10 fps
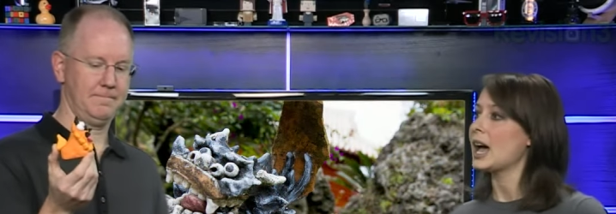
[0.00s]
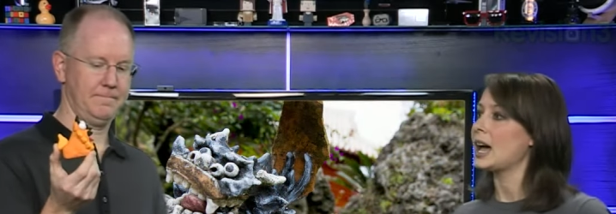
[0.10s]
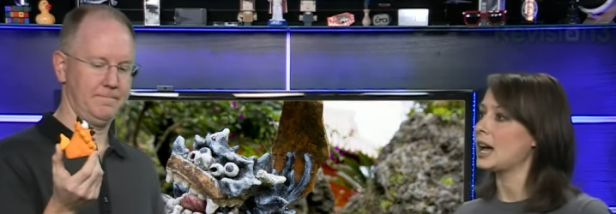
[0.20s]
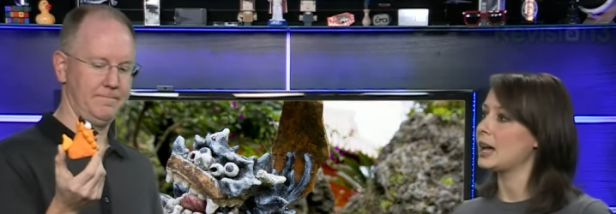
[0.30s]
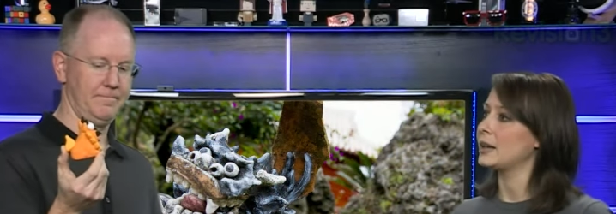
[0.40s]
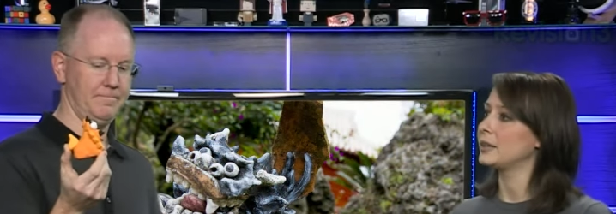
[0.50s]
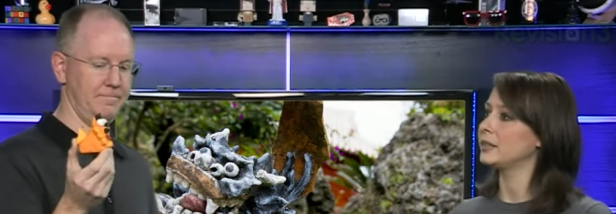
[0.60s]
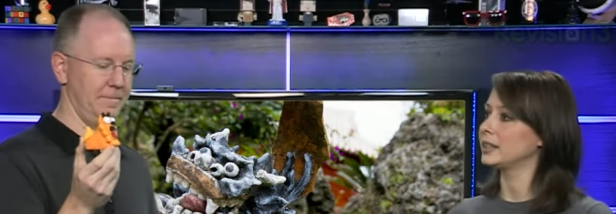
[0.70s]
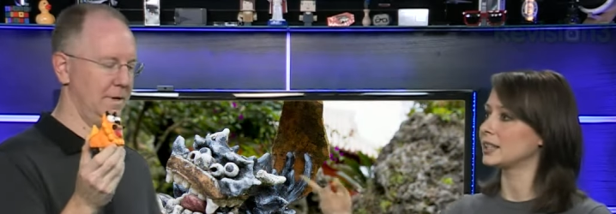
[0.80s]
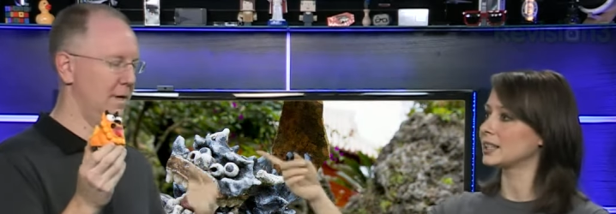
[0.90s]
Speaker 1: Uh,
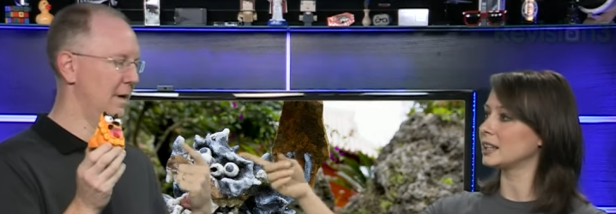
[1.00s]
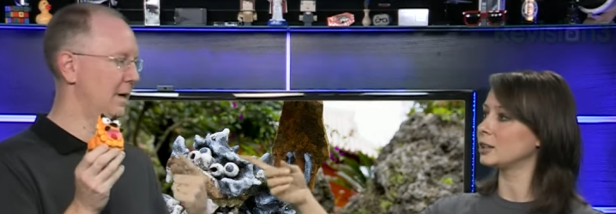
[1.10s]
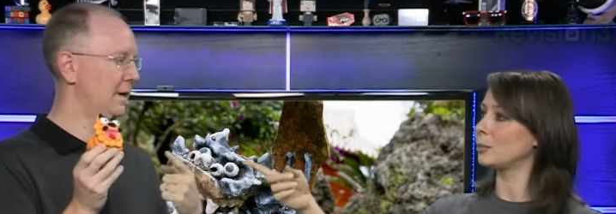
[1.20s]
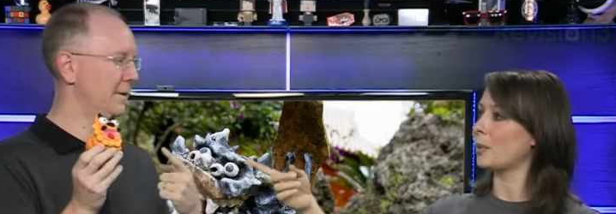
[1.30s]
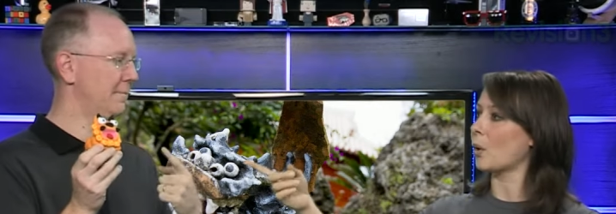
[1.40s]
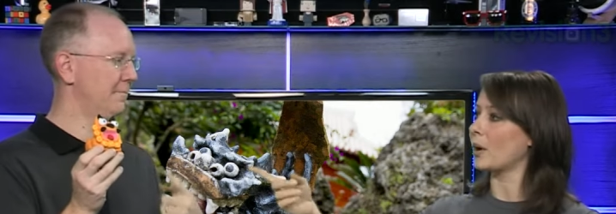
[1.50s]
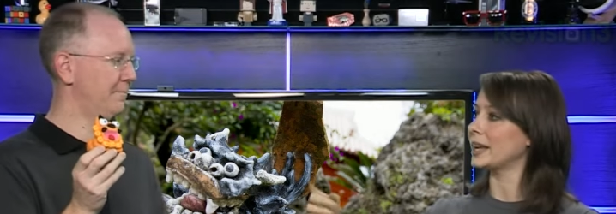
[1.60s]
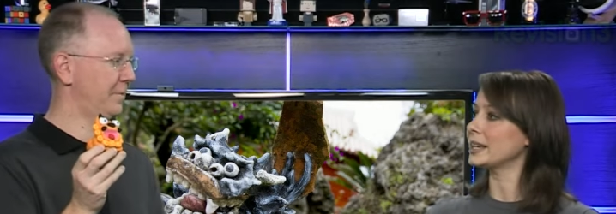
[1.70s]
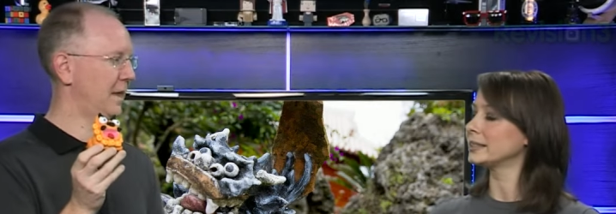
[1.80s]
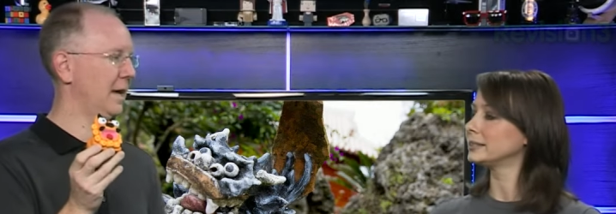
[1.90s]
this is the little
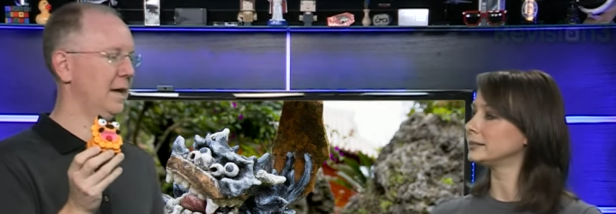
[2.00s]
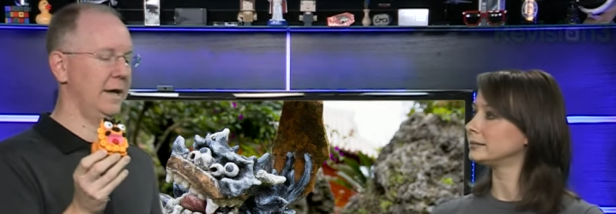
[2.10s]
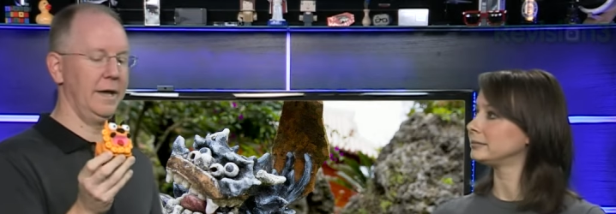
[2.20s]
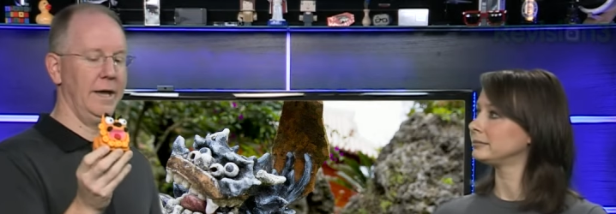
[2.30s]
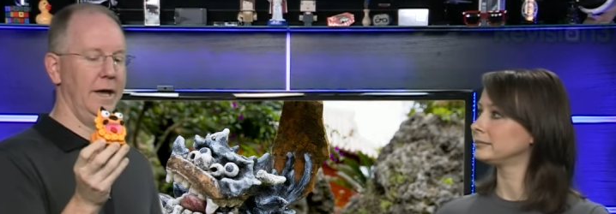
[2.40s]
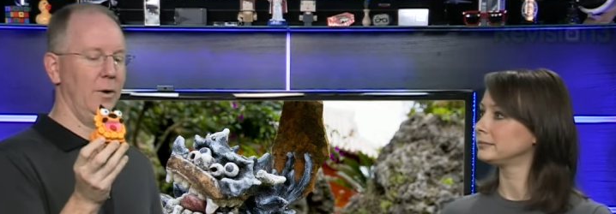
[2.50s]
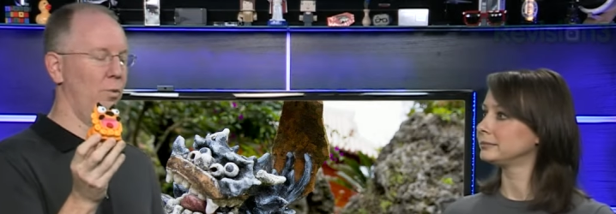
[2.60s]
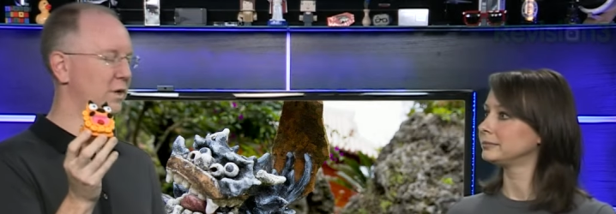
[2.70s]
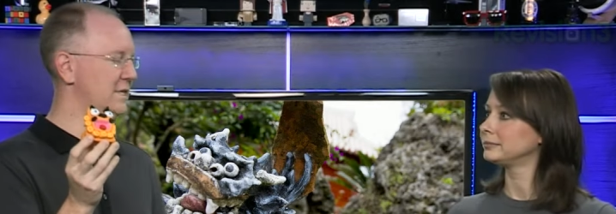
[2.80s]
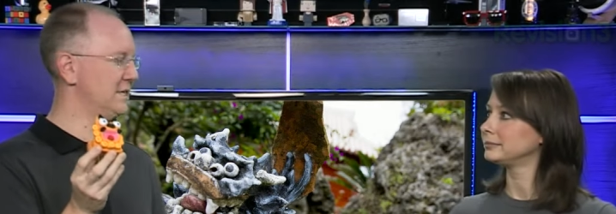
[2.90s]
boy.
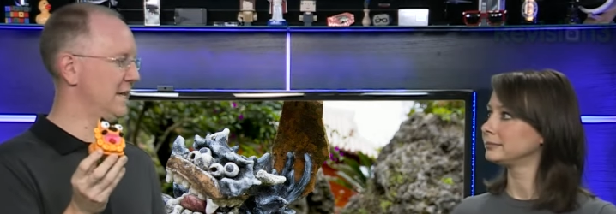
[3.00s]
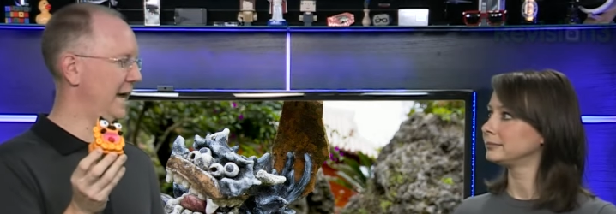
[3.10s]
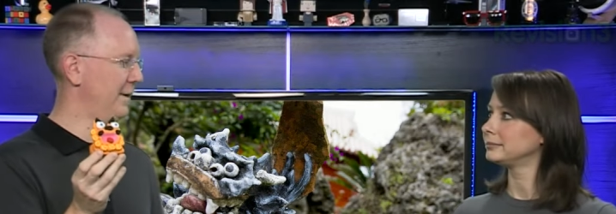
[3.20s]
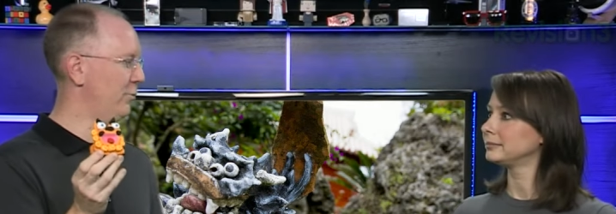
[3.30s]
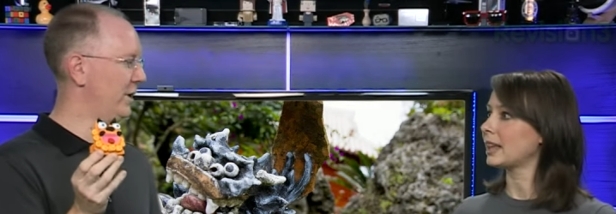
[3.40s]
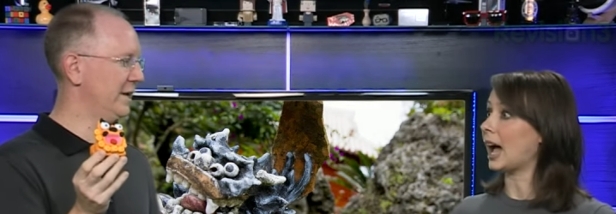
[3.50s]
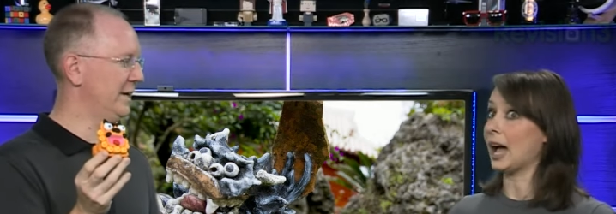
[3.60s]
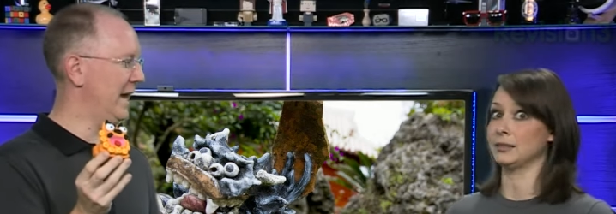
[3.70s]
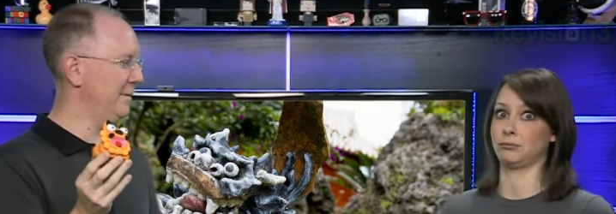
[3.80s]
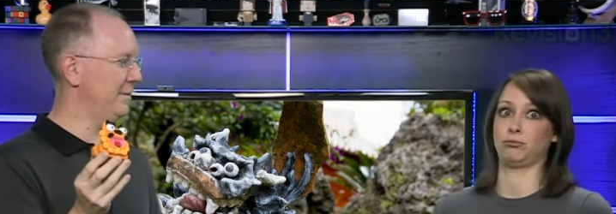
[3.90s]
Speaker 2: What's his name? We
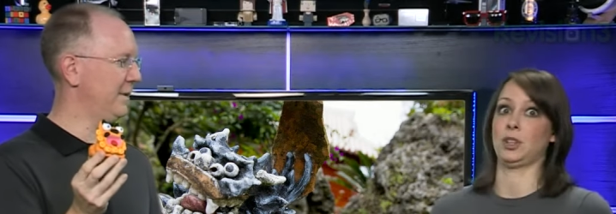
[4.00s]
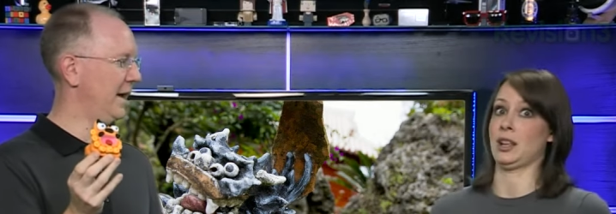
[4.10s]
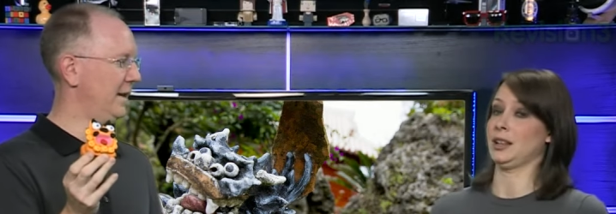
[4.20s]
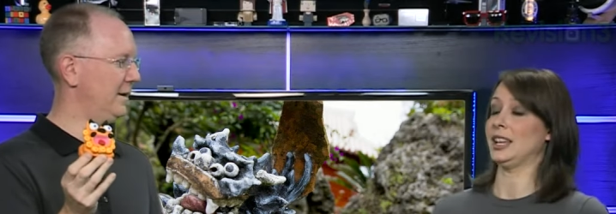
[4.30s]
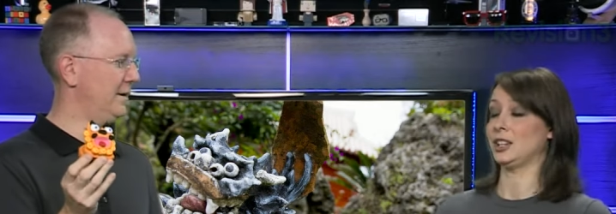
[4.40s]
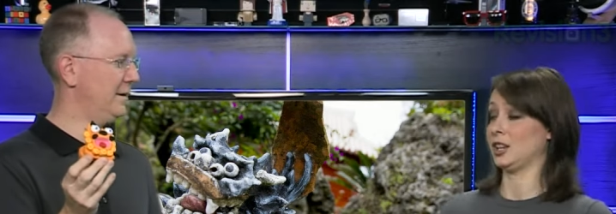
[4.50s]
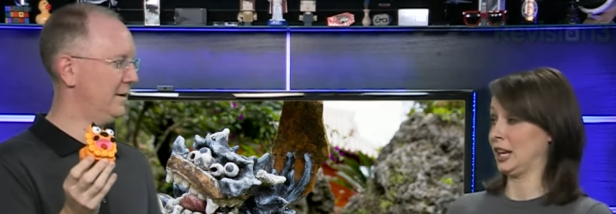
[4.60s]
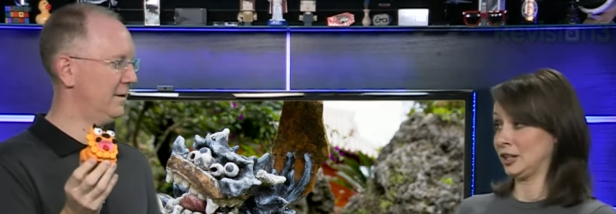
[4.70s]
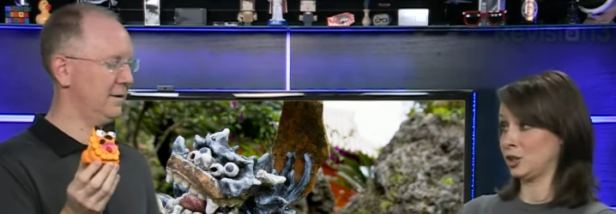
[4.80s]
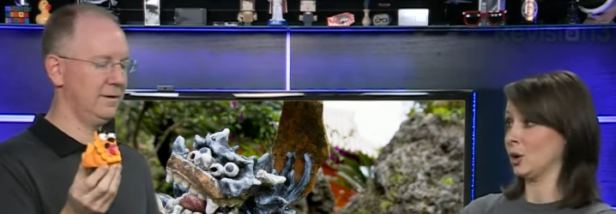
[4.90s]
didn't I, name him yet. It,
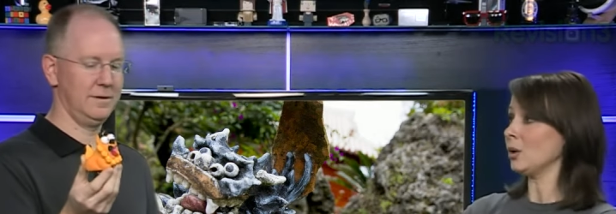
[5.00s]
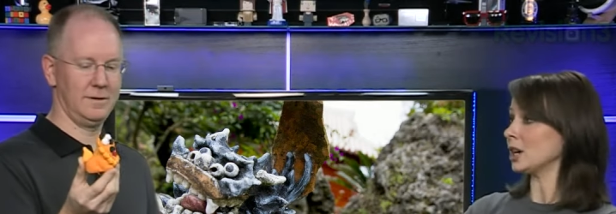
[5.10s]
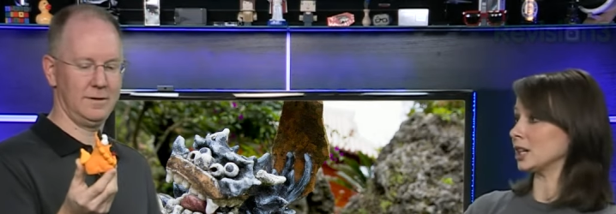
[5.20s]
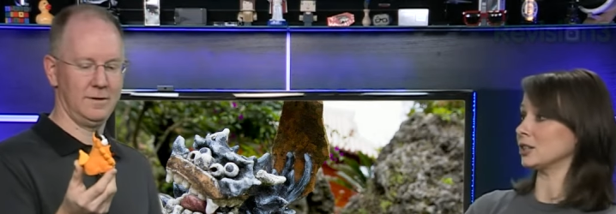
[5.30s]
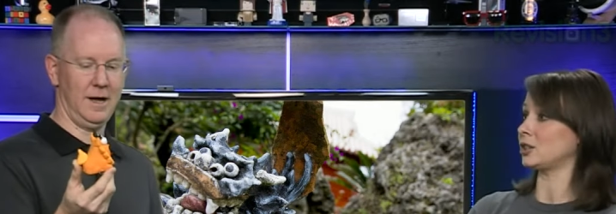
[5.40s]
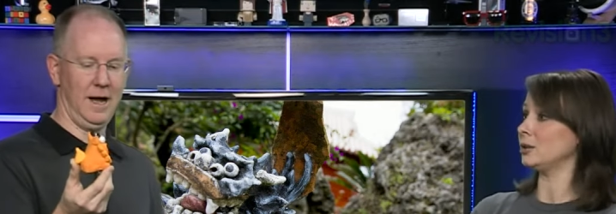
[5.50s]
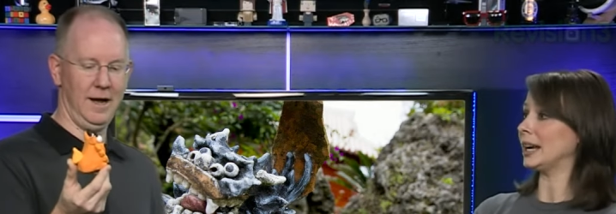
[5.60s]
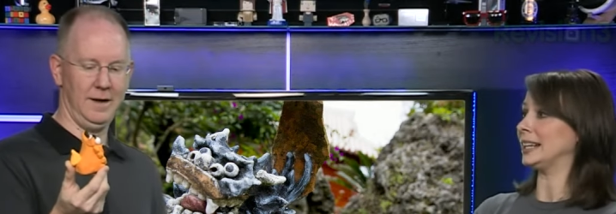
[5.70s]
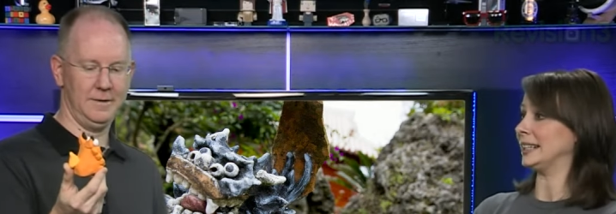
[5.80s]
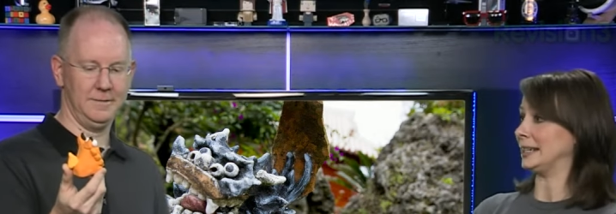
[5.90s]
Speaker 1: he's yours. You
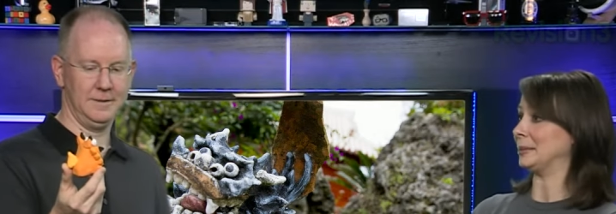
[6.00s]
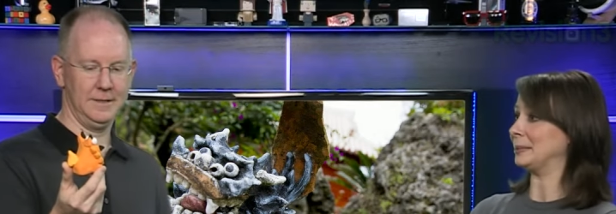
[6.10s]
got to name